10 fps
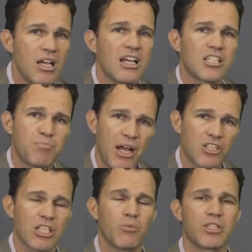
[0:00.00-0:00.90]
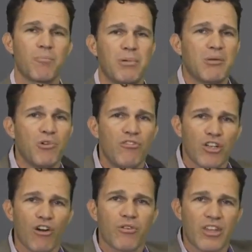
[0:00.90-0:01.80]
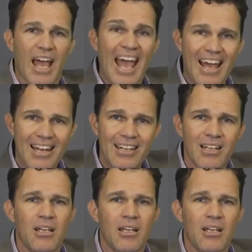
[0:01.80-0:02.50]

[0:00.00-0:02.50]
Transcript: especially with the big movement over the head.